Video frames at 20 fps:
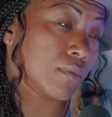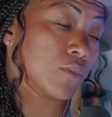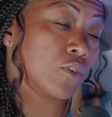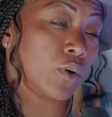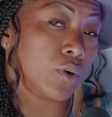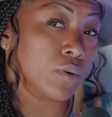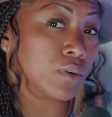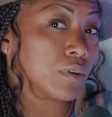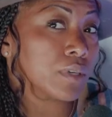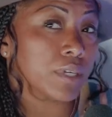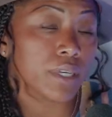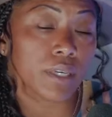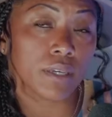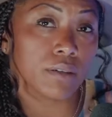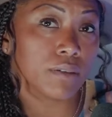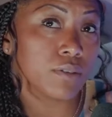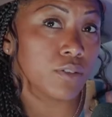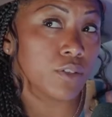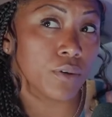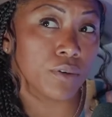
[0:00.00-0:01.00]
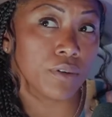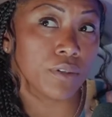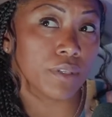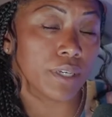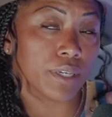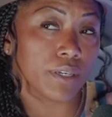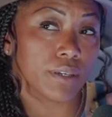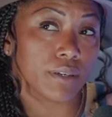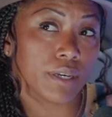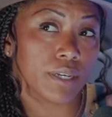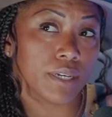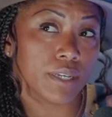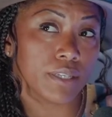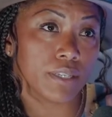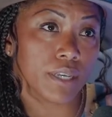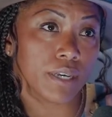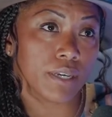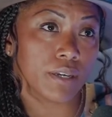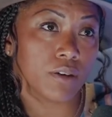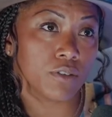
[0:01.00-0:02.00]
Totally. Totally. And
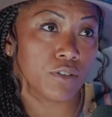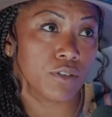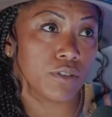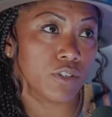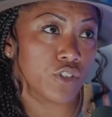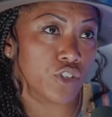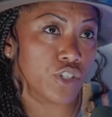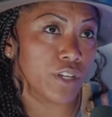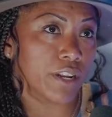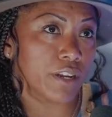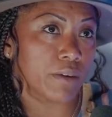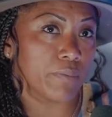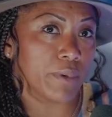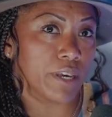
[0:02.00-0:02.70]
it's like also the genetic